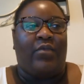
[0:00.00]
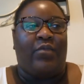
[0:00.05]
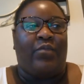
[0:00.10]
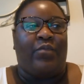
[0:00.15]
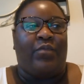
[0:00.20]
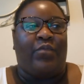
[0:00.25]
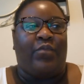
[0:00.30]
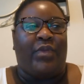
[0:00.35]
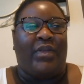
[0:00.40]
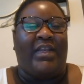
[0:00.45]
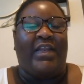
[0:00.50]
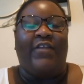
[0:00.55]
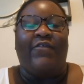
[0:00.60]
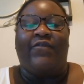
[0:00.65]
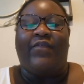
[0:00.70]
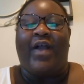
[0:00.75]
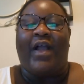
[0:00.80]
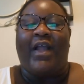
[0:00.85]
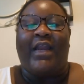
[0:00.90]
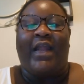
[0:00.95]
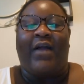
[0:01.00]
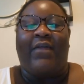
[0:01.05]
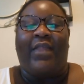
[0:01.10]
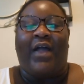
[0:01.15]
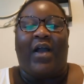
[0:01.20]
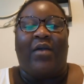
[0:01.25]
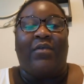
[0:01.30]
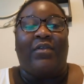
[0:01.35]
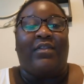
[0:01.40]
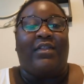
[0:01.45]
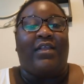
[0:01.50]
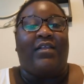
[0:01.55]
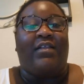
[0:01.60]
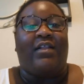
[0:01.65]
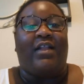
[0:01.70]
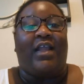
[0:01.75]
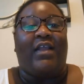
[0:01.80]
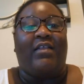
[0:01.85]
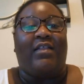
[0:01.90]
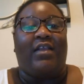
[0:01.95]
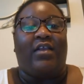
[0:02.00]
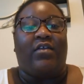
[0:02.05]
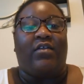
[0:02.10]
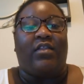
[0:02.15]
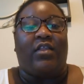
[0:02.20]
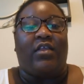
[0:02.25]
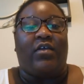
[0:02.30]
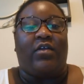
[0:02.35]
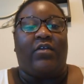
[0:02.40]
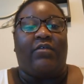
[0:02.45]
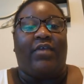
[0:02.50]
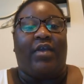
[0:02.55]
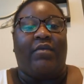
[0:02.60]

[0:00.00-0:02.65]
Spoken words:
We didn't find out that I was dyslexic until